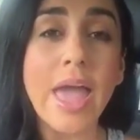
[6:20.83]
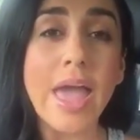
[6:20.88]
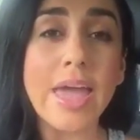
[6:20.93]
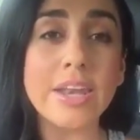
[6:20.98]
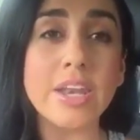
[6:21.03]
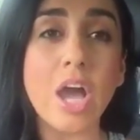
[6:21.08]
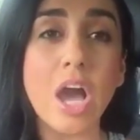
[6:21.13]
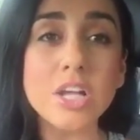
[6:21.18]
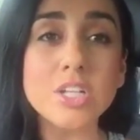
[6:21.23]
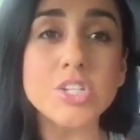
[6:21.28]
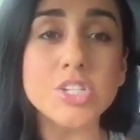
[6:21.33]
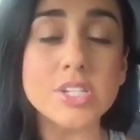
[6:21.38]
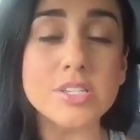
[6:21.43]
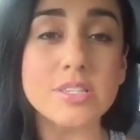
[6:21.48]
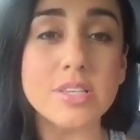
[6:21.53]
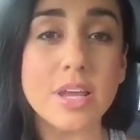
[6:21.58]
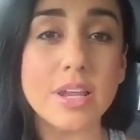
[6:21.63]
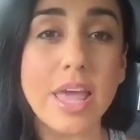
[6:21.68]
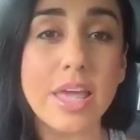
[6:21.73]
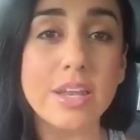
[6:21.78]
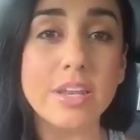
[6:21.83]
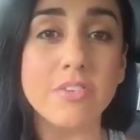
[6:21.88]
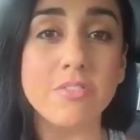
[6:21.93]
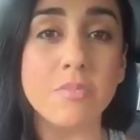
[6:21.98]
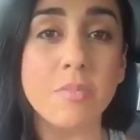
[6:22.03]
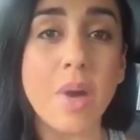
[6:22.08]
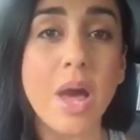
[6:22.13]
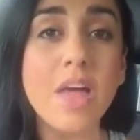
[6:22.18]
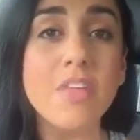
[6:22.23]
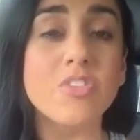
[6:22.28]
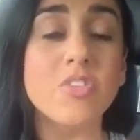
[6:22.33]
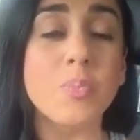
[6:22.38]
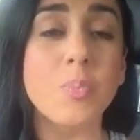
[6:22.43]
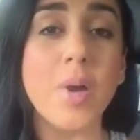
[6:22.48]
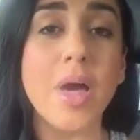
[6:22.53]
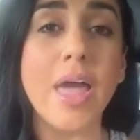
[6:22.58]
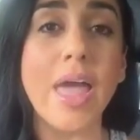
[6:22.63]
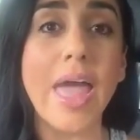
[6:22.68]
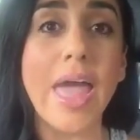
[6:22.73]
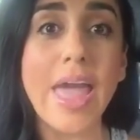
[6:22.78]
and not just on end of month,
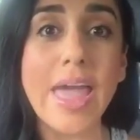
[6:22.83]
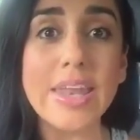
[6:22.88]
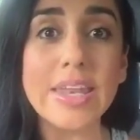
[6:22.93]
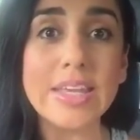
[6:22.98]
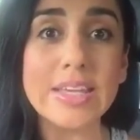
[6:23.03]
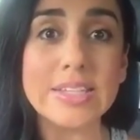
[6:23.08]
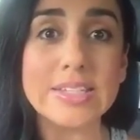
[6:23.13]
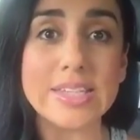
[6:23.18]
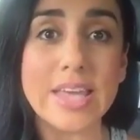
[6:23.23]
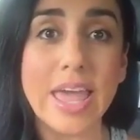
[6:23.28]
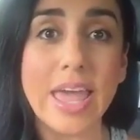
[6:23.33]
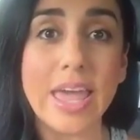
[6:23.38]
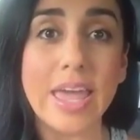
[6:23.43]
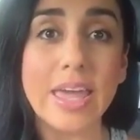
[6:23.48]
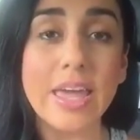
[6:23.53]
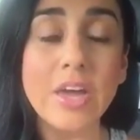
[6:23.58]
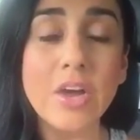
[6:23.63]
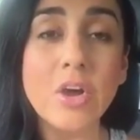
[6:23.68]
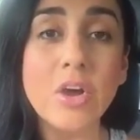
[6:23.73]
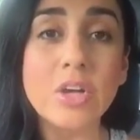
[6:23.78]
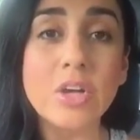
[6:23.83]
but any day,